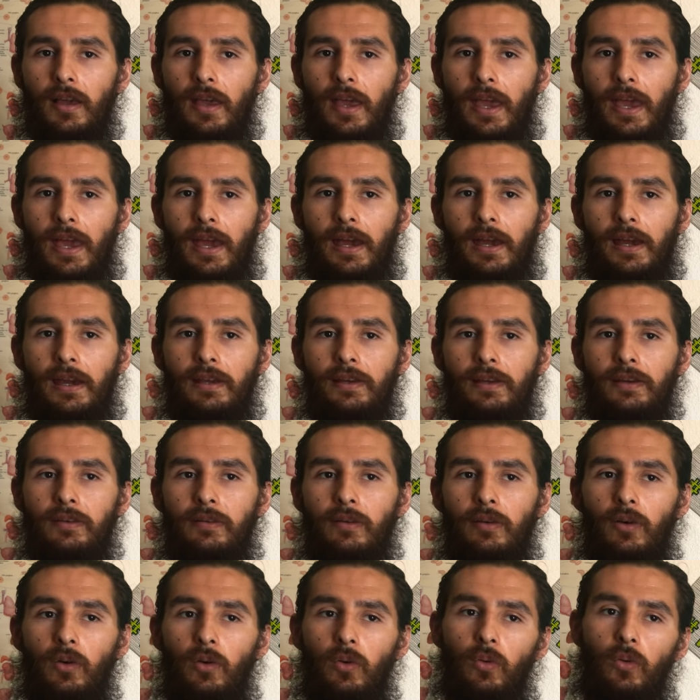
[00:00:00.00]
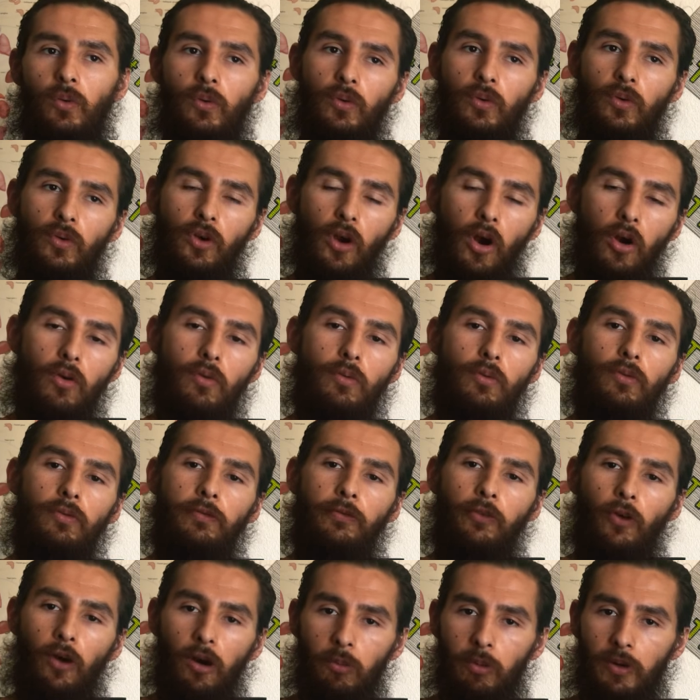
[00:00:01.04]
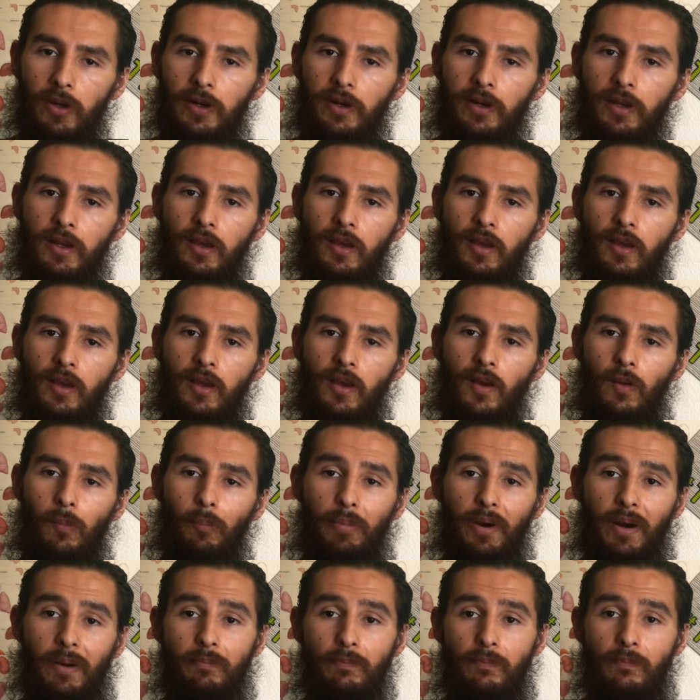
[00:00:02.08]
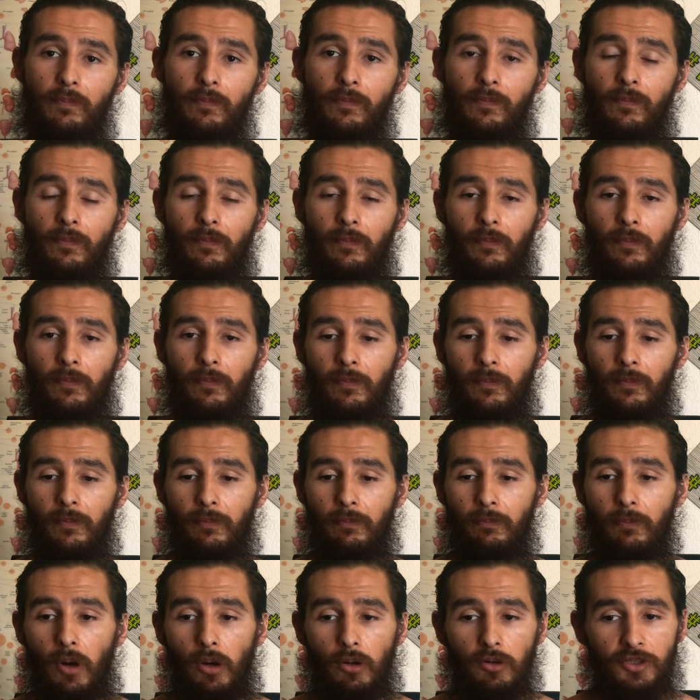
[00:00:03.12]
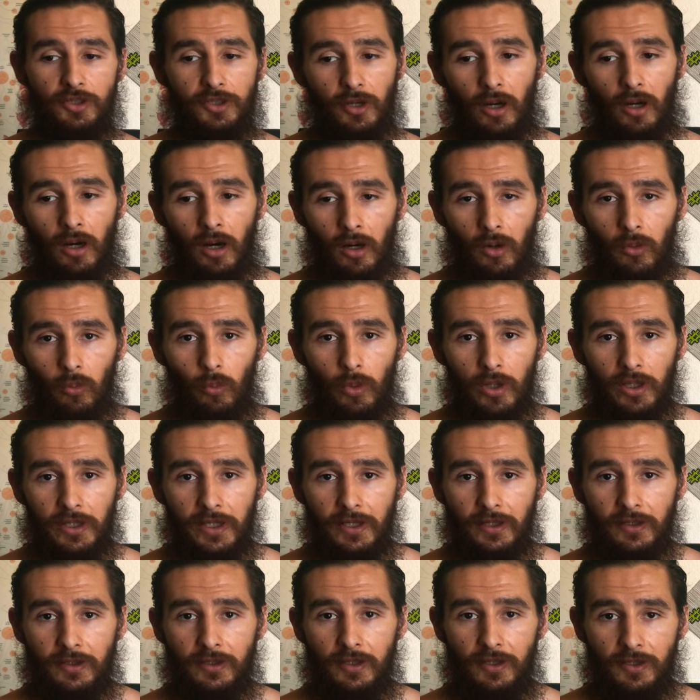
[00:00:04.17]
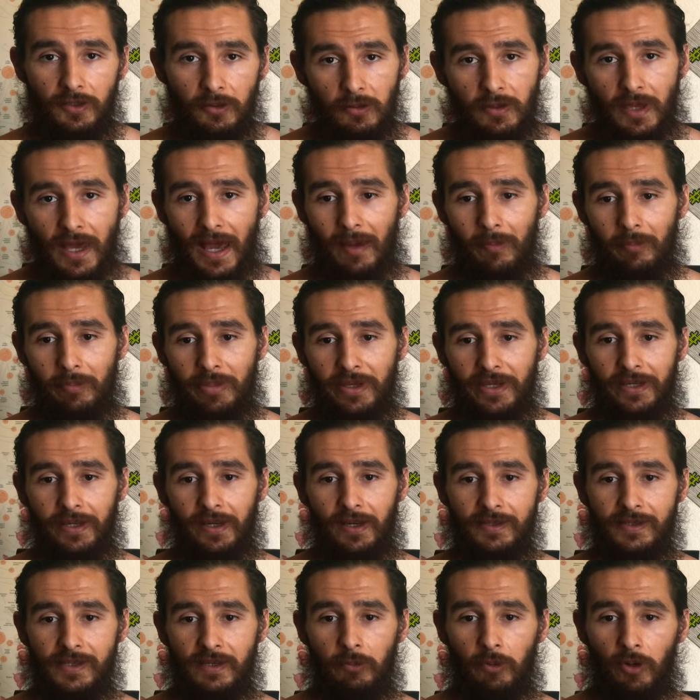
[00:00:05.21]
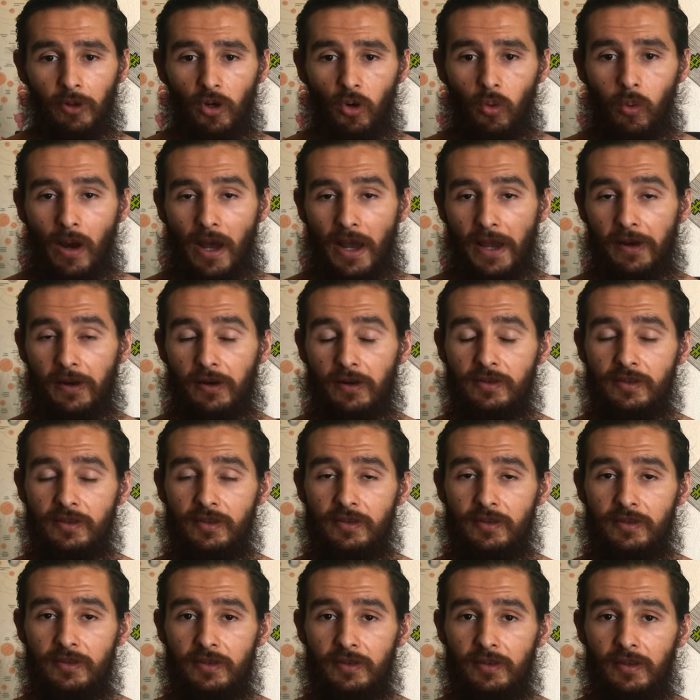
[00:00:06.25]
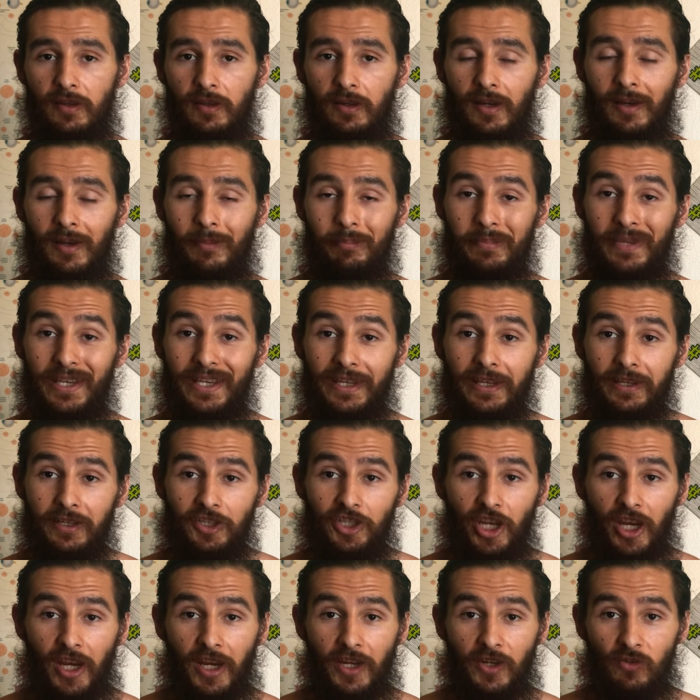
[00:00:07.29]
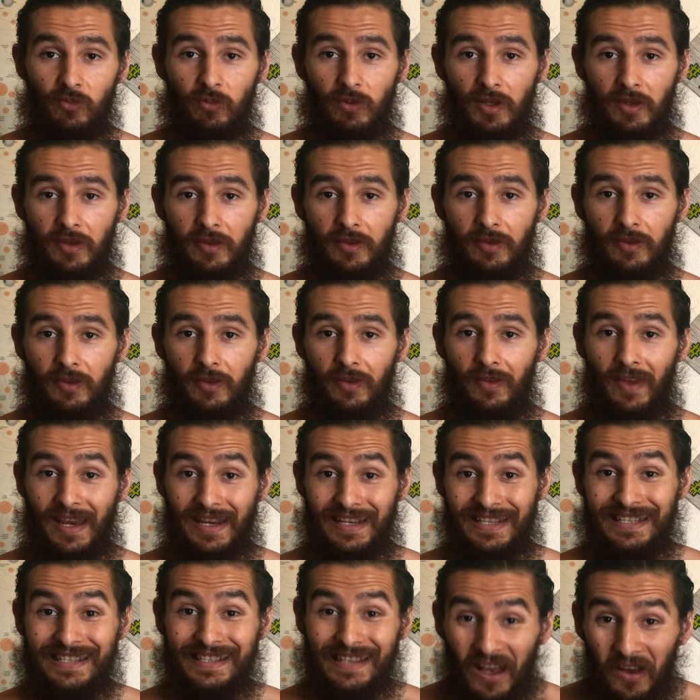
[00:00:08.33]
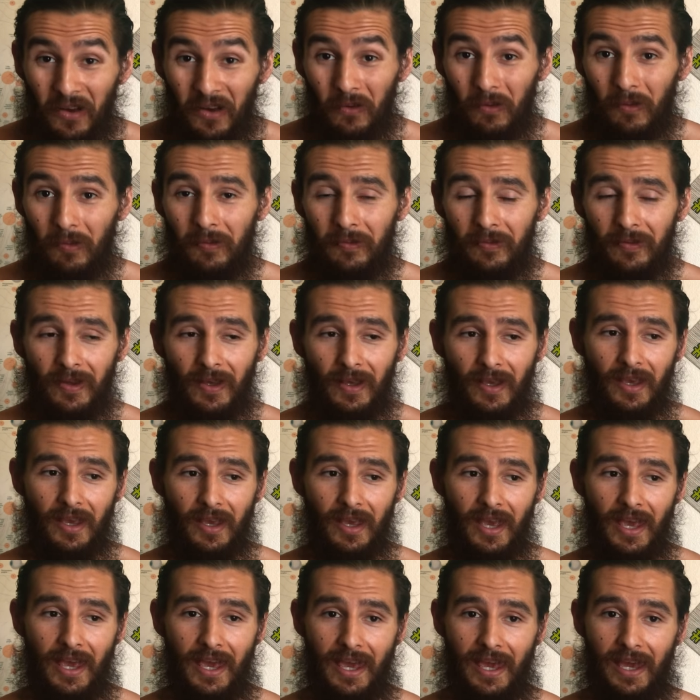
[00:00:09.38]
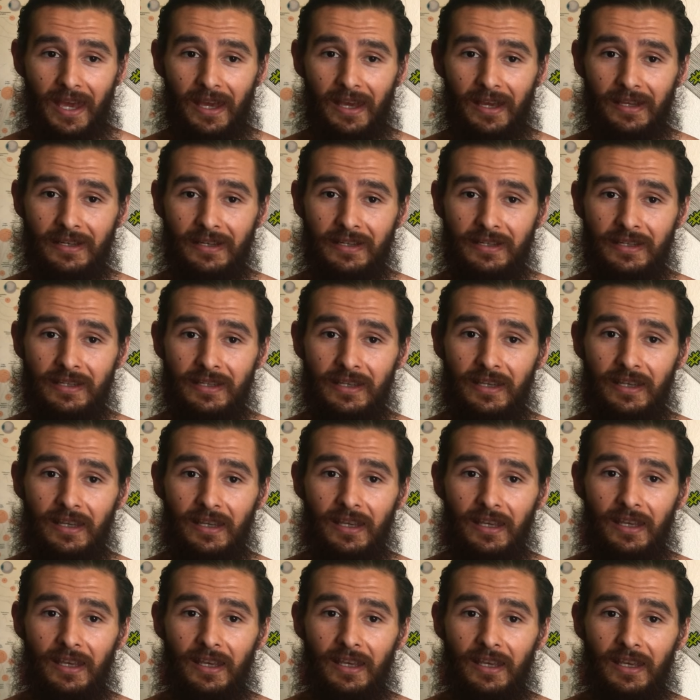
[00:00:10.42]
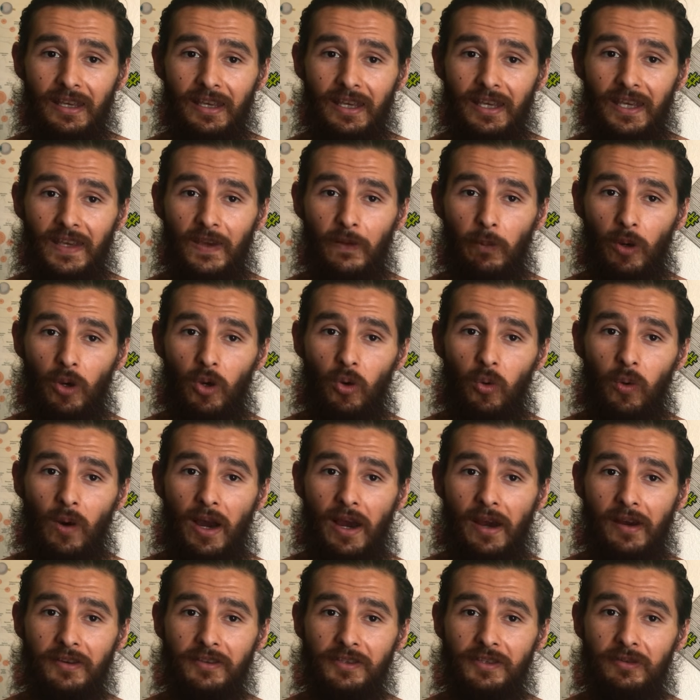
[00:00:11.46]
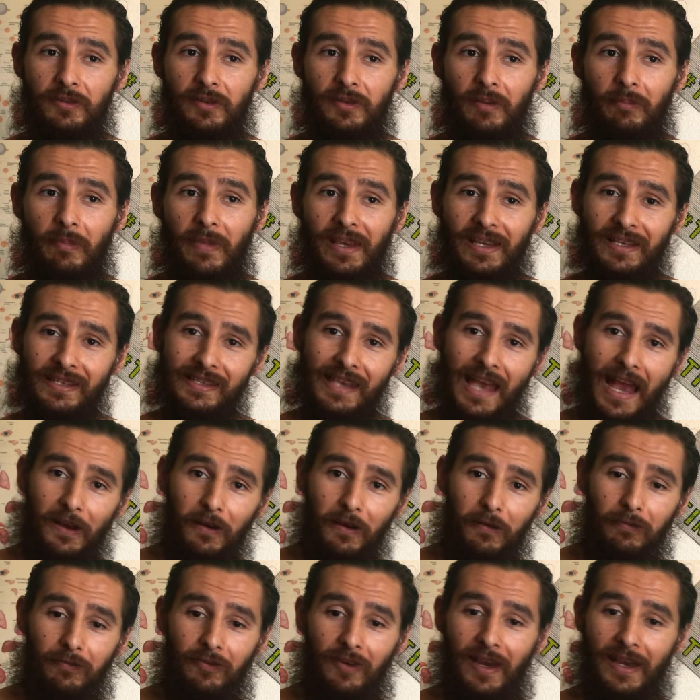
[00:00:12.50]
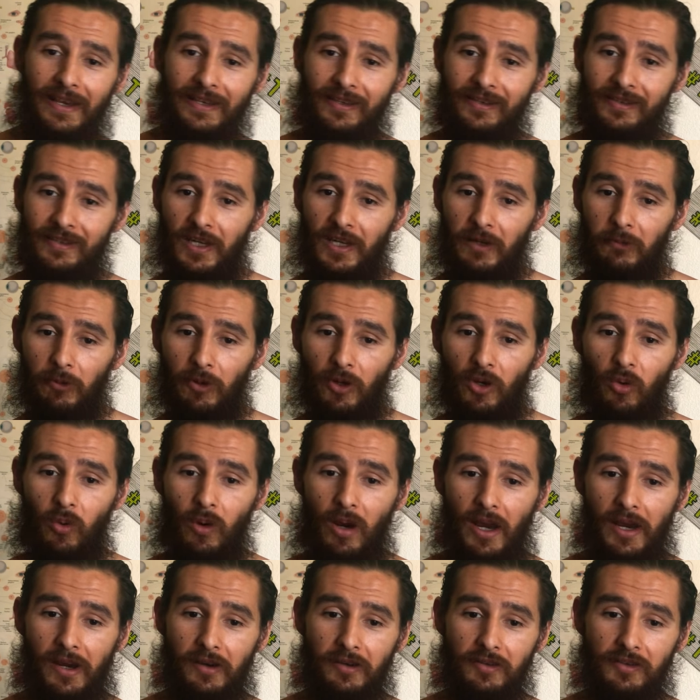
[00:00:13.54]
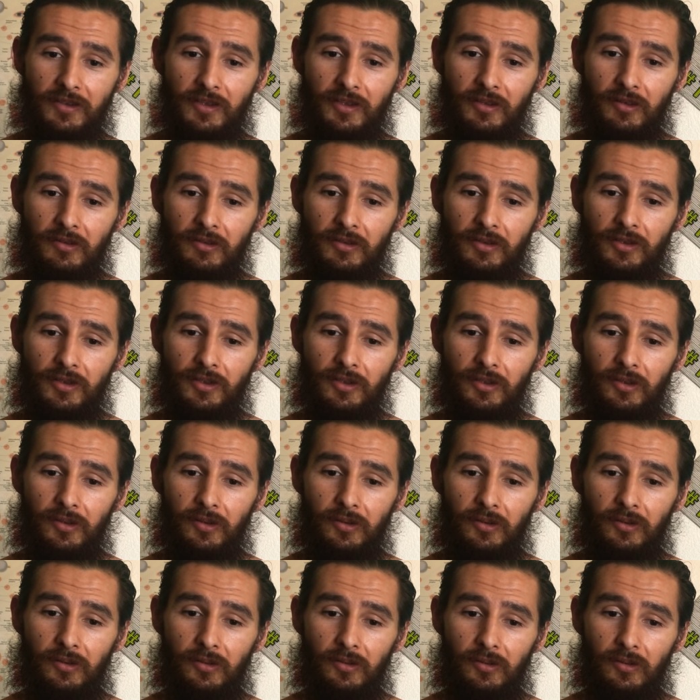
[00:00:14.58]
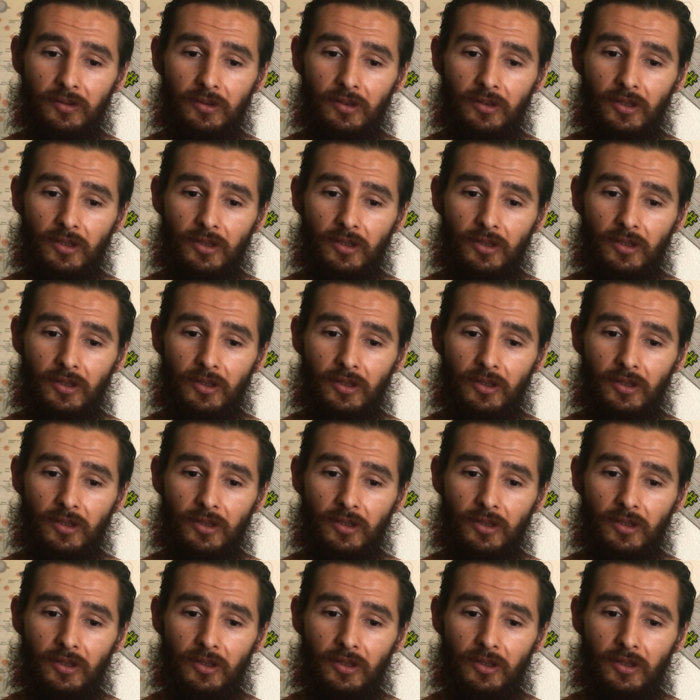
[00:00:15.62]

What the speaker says: and go forward. But most aren't willing to do that because it requires immediate change with thyself, and it requires you to make sacrifices, and it requires you to